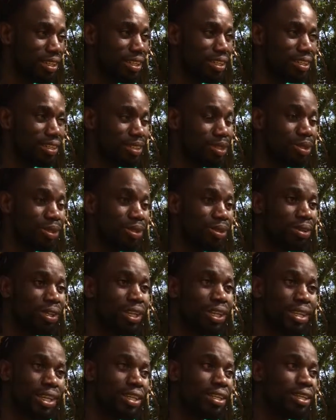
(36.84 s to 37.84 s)
Yeah. Okay. So
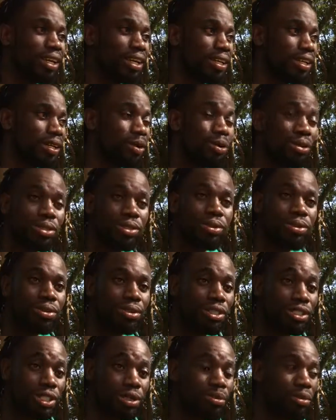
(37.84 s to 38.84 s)
that guy was
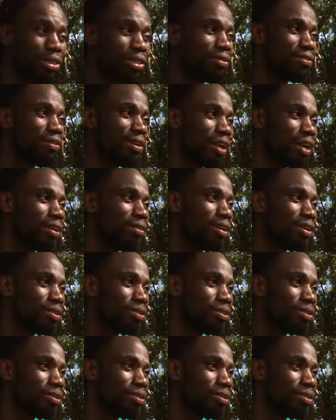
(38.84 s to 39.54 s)
called Timothy Flower.